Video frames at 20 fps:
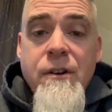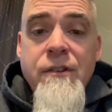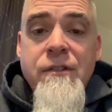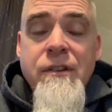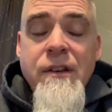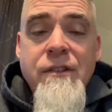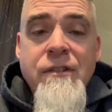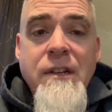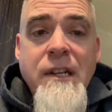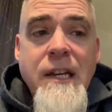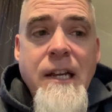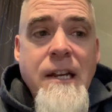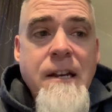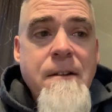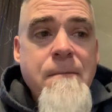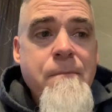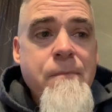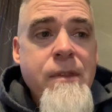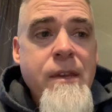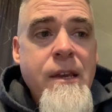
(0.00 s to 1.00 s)
It
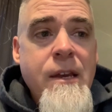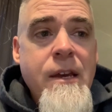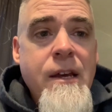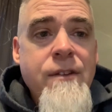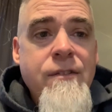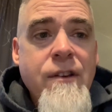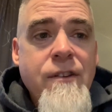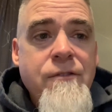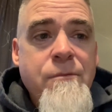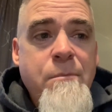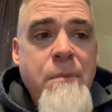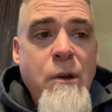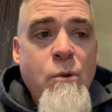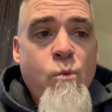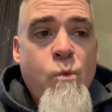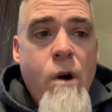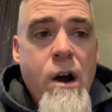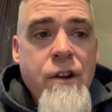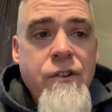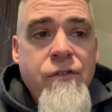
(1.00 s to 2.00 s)
says, be
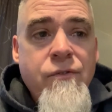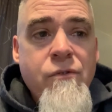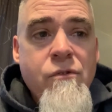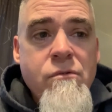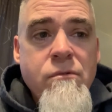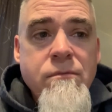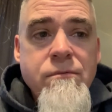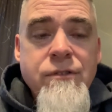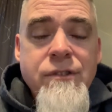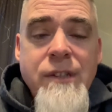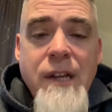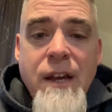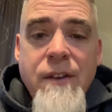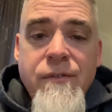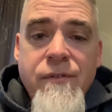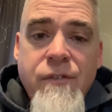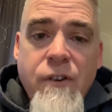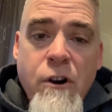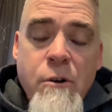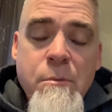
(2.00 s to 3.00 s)
watchful, stand
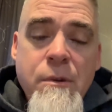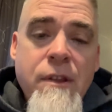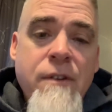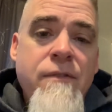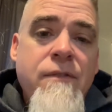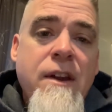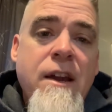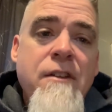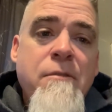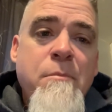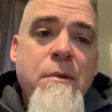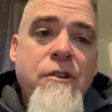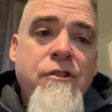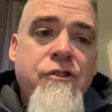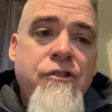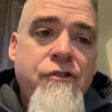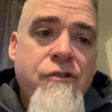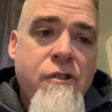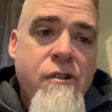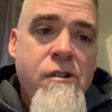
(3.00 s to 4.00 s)
firm in the faith, be
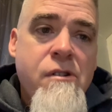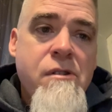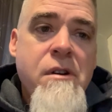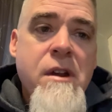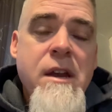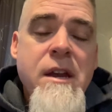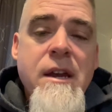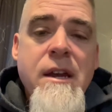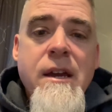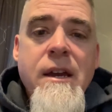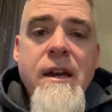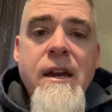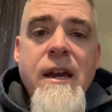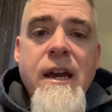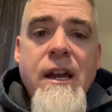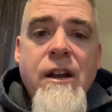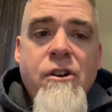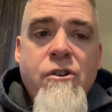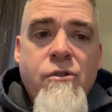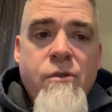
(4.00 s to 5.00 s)
strong
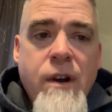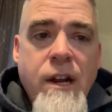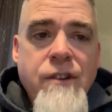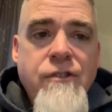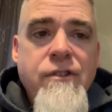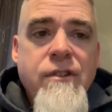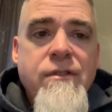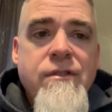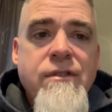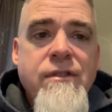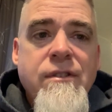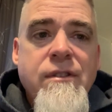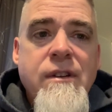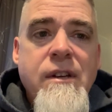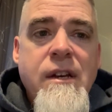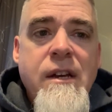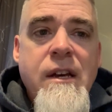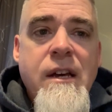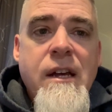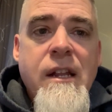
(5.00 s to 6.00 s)
and courageous.
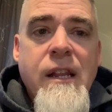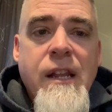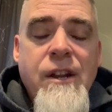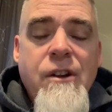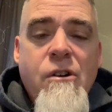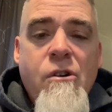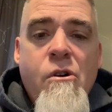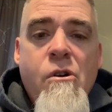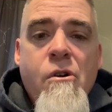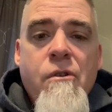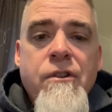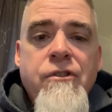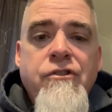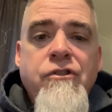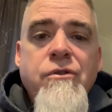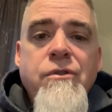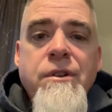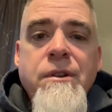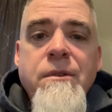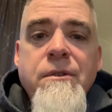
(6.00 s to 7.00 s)
Let all that
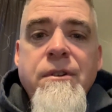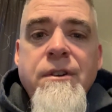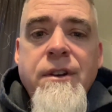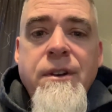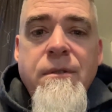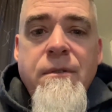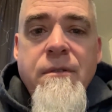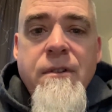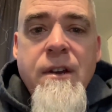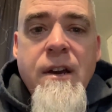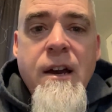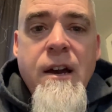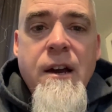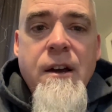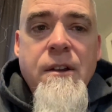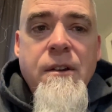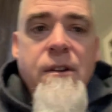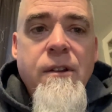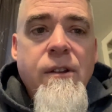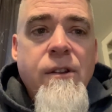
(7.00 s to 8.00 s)
you do,
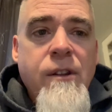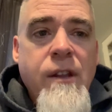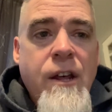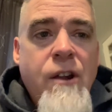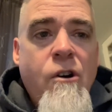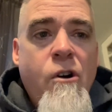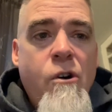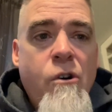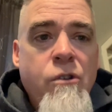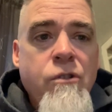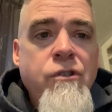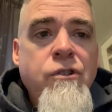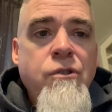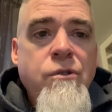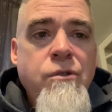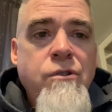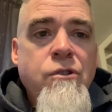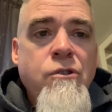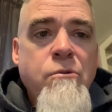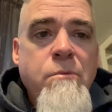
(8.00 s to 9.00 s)
let all you
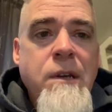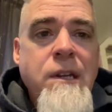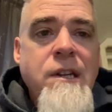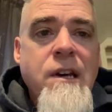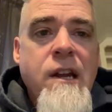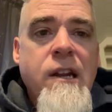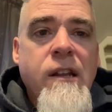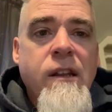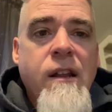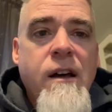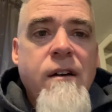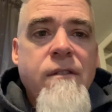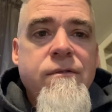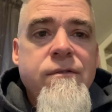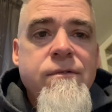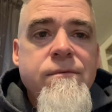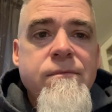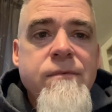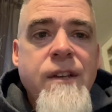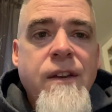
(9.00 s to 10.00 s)
do be done in love.
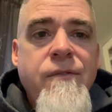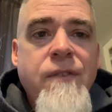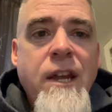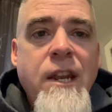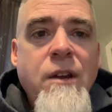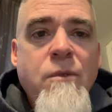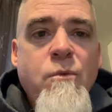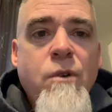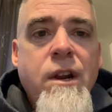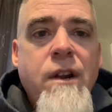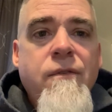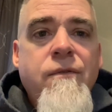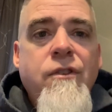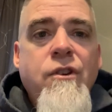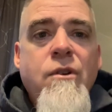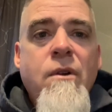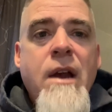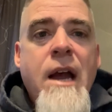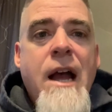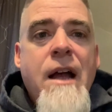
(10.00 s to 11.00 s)
If any one of
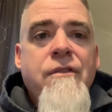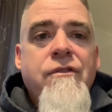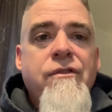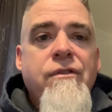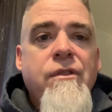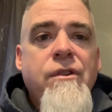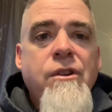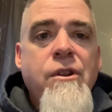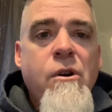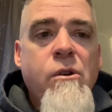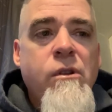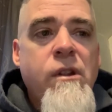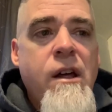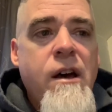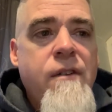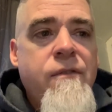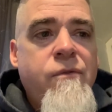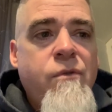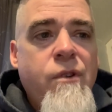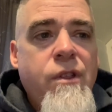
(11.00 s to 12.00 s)
you has no
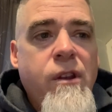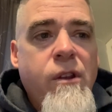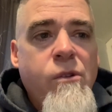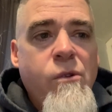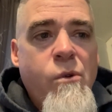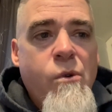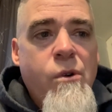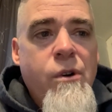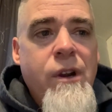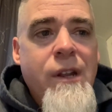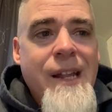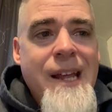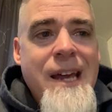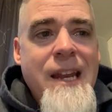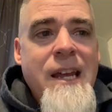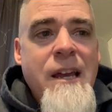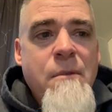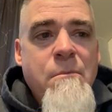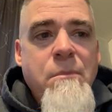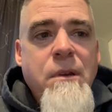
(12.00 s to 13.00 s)
love for the Lord, let
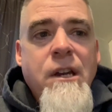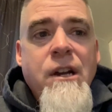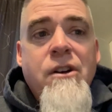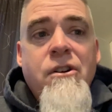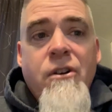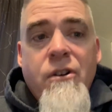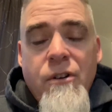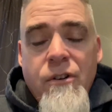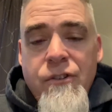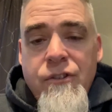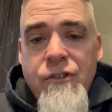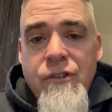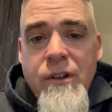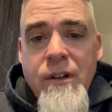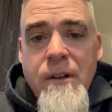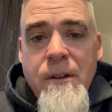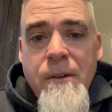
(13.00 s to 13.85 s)
him be accursed.